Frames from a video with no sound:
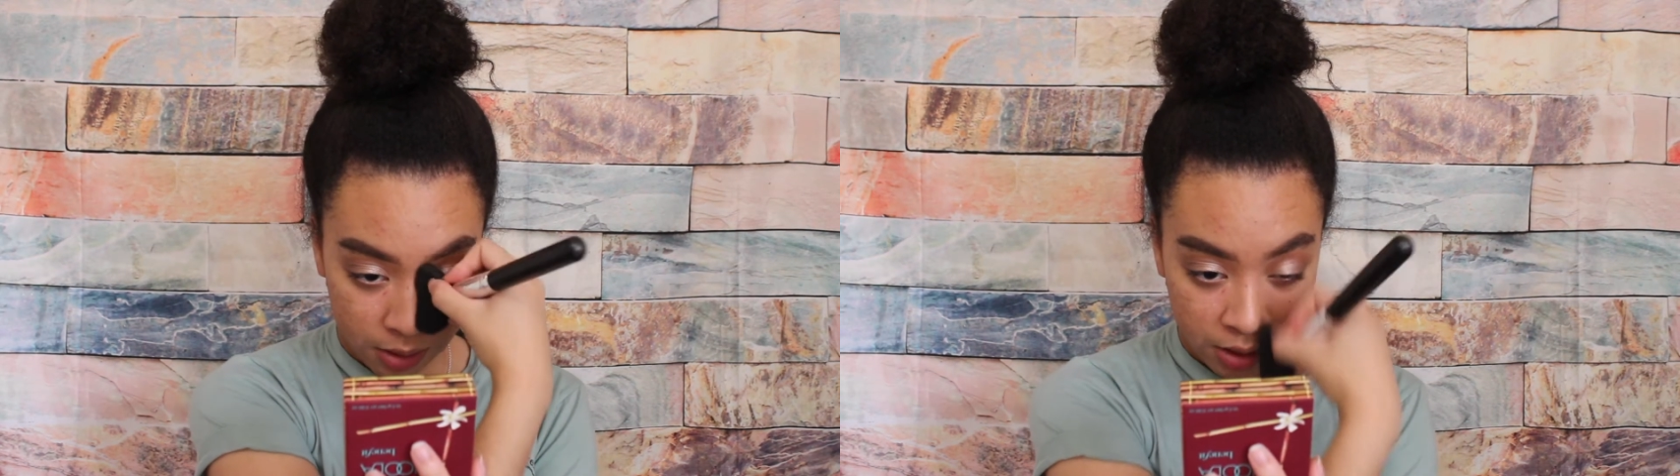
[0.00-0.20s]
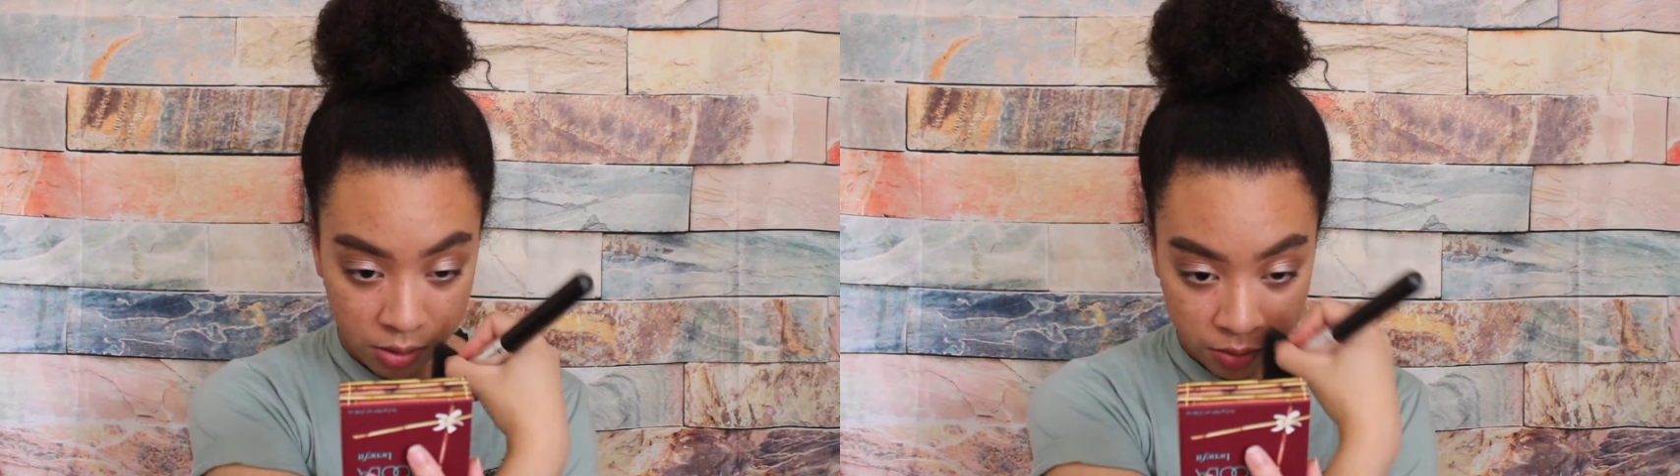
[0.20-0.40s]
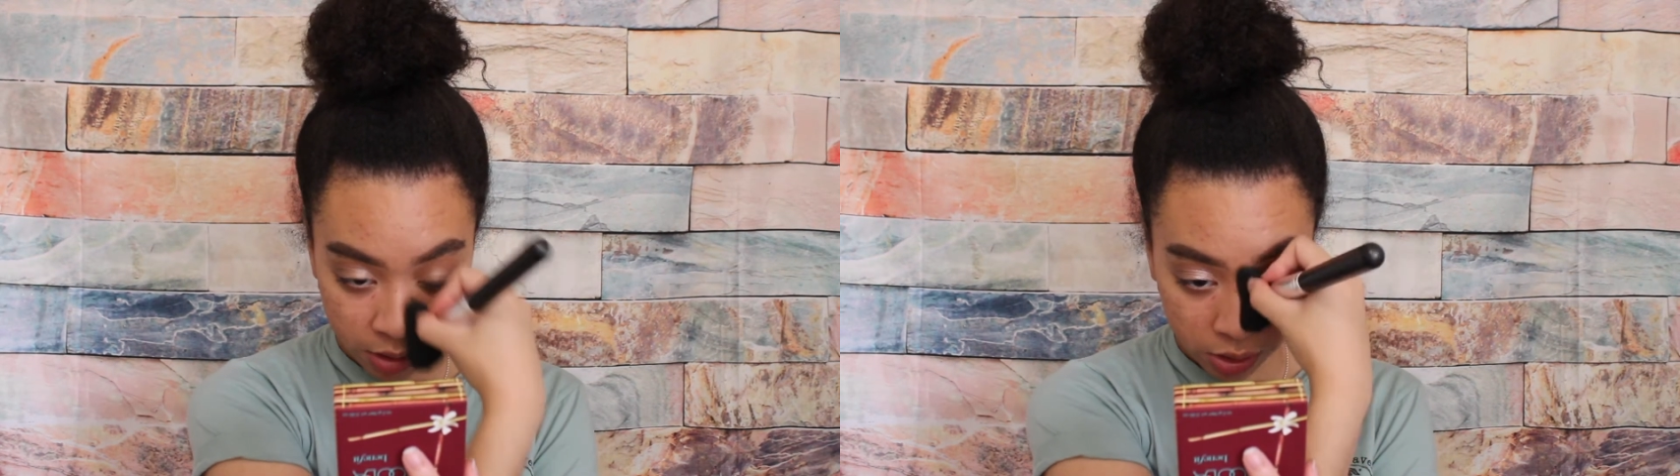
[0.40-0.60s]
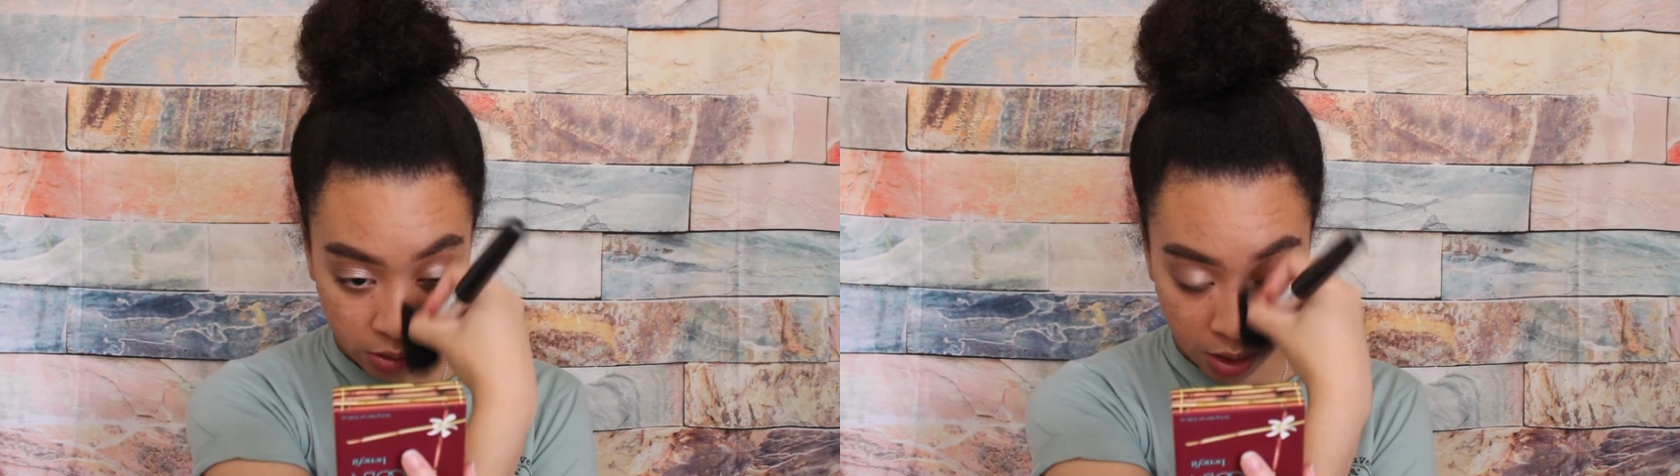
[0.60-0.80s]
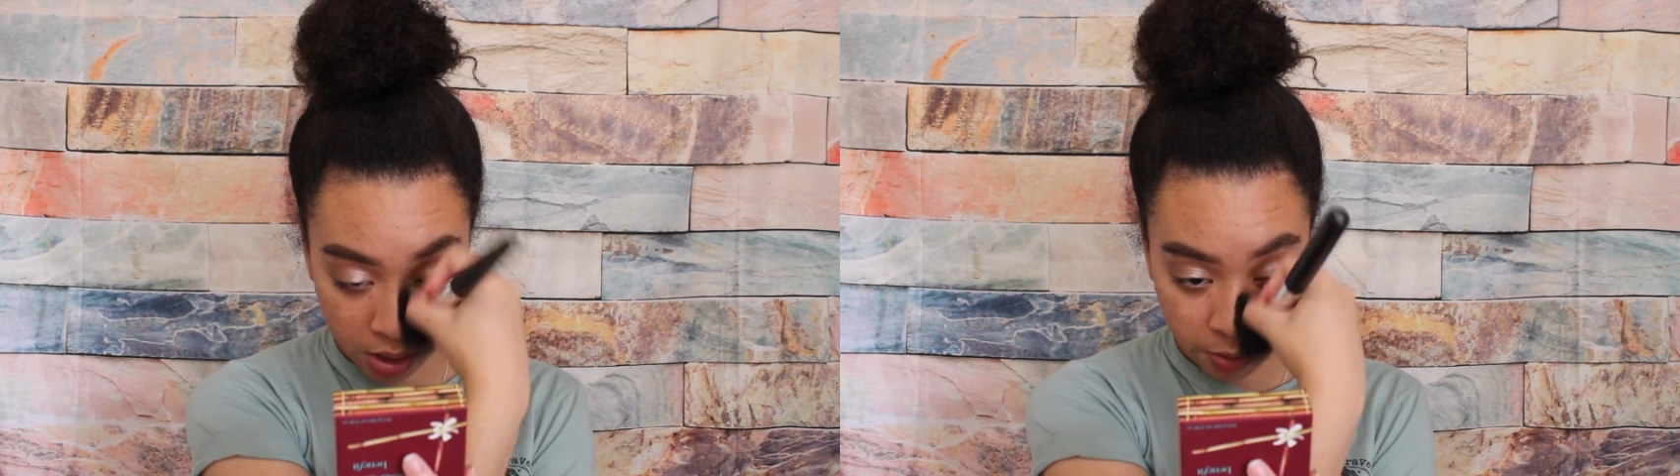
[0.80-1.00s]
I don't like
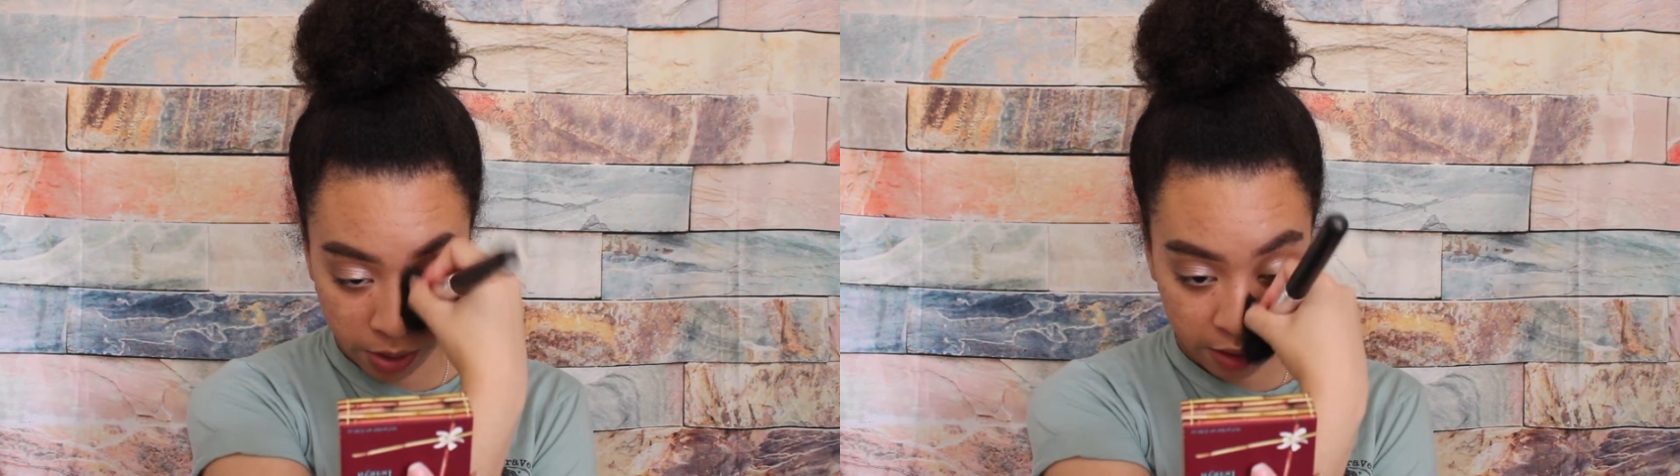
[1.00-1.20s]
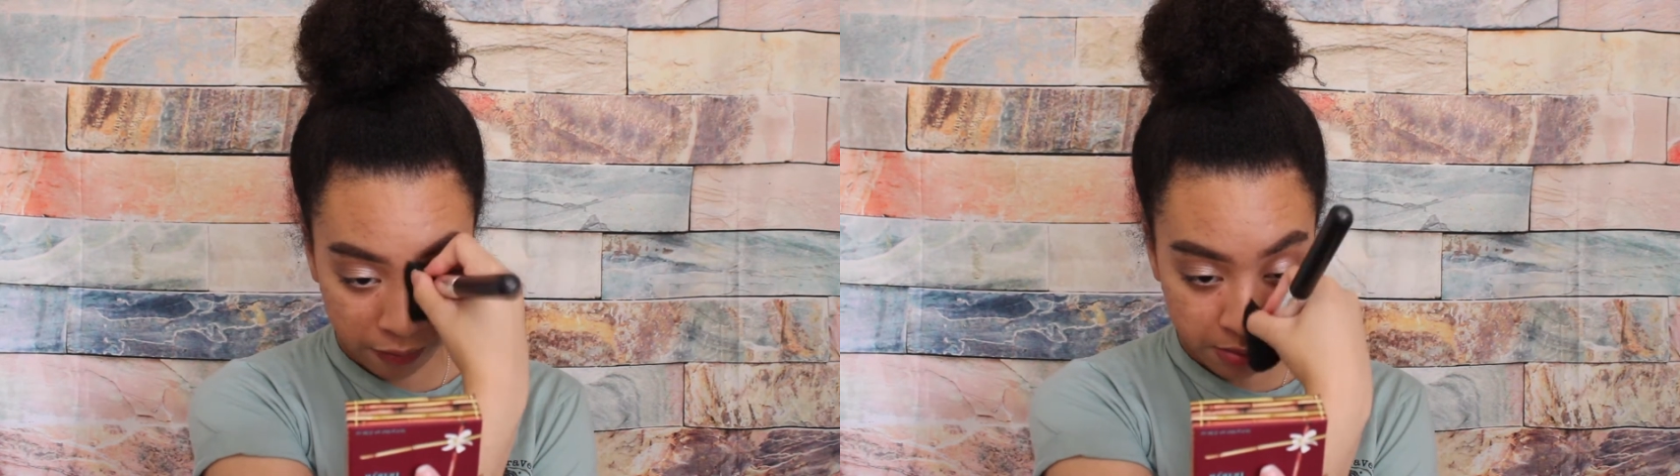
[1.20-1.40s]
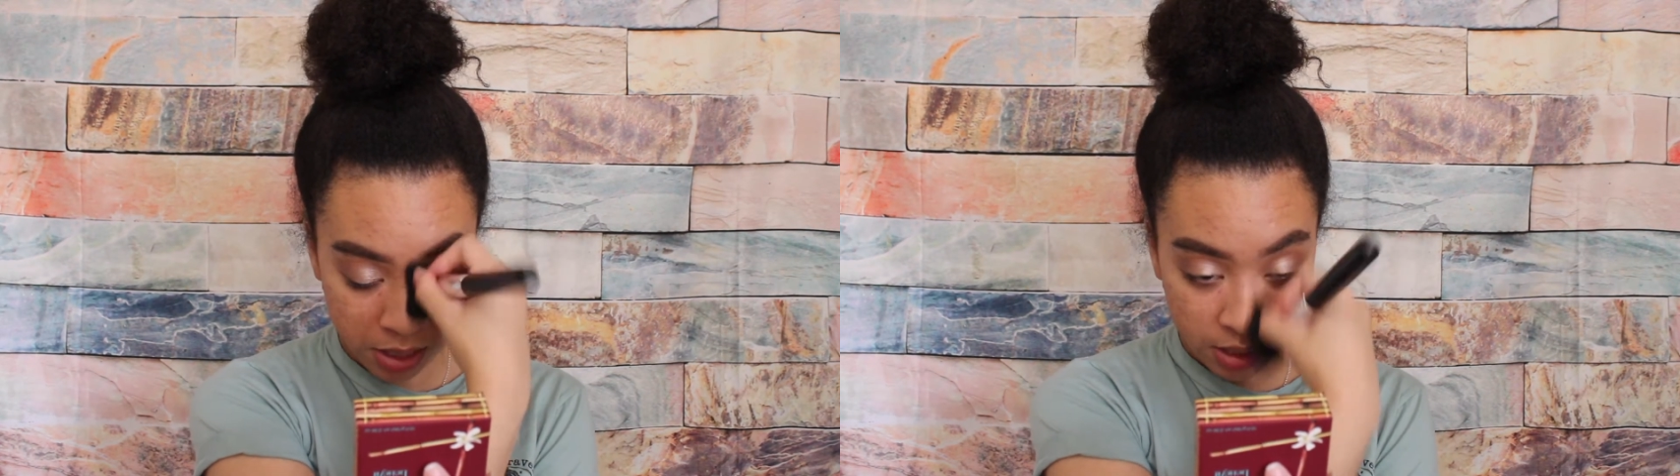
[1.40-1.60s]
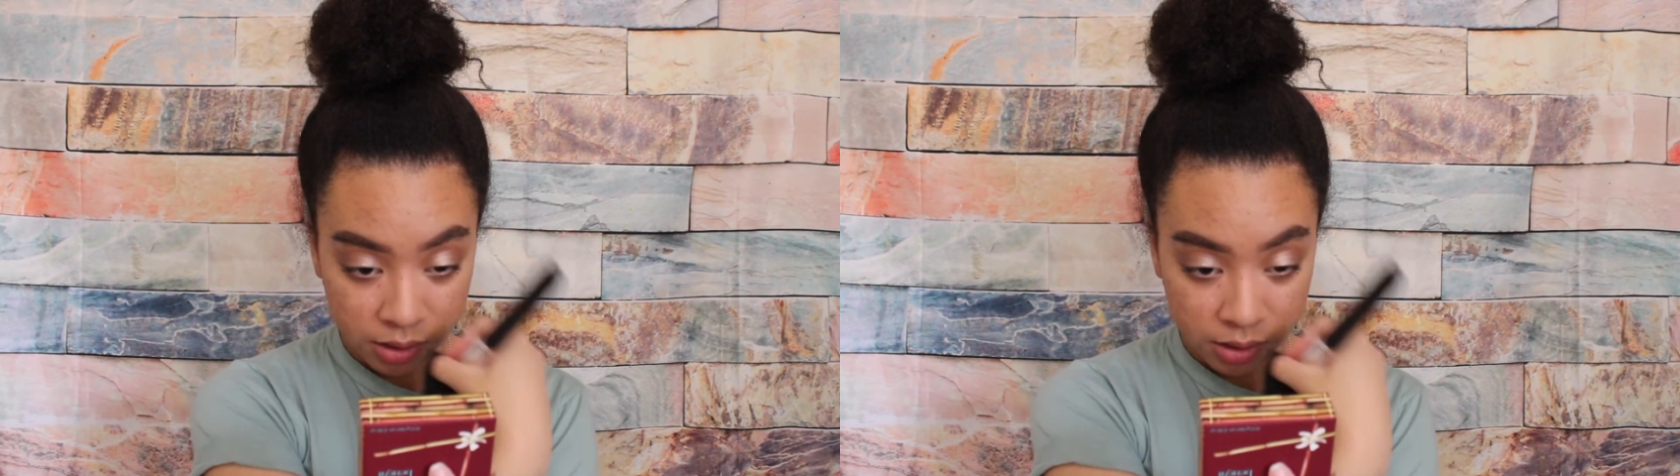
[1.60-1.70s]
straying away from it.